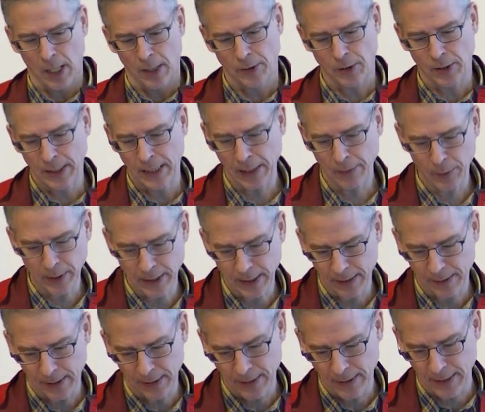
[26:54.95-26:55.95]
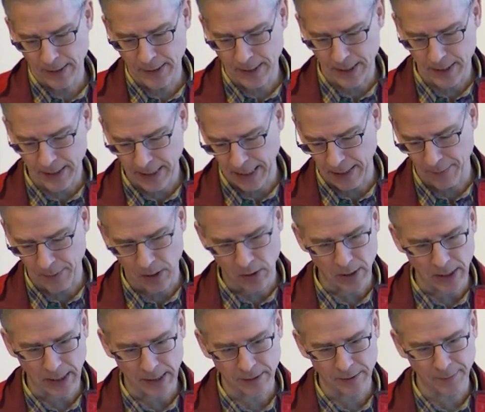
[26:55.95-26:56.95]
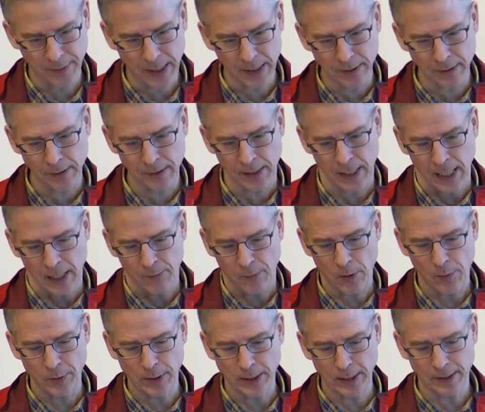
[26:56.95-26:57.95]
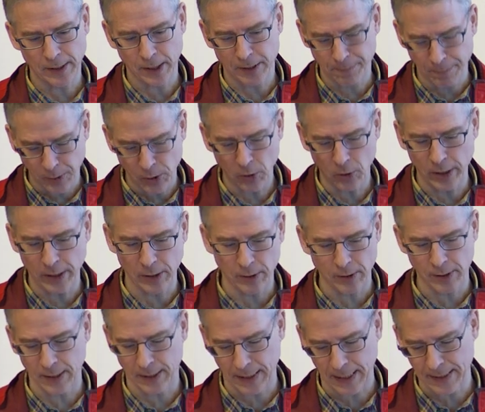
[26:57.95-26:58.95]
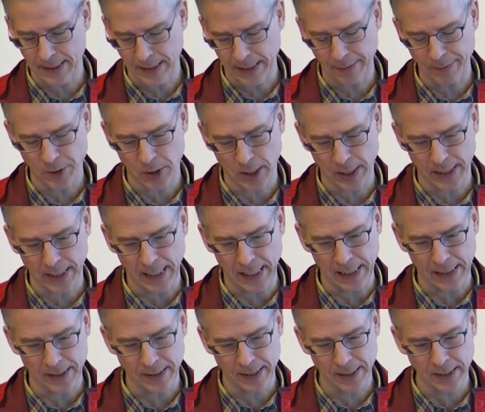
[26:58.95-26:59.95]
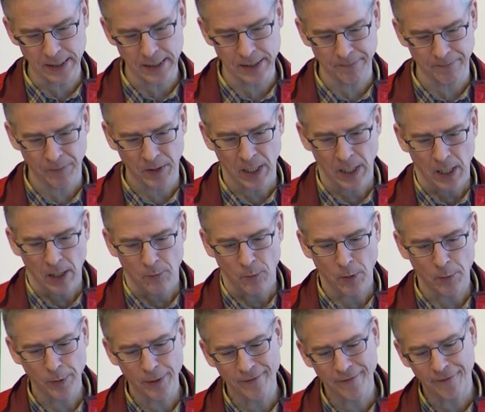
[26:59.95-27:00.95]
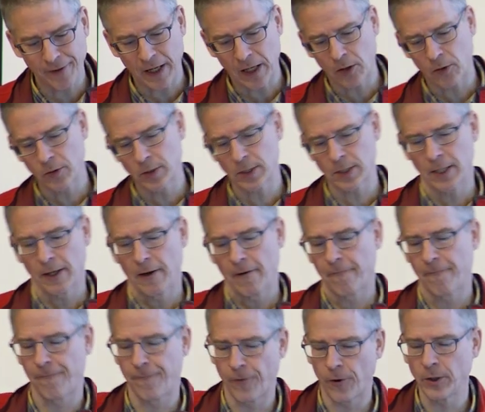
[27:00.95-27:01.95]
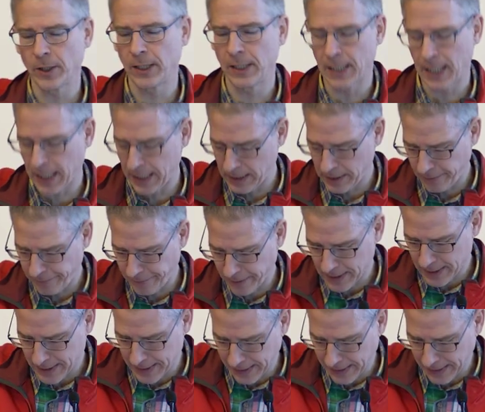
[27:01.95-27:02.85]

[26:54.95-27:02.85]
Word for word: So here we did this, this just came out last month, where we did this purely using transcription analysis, where we found 49 different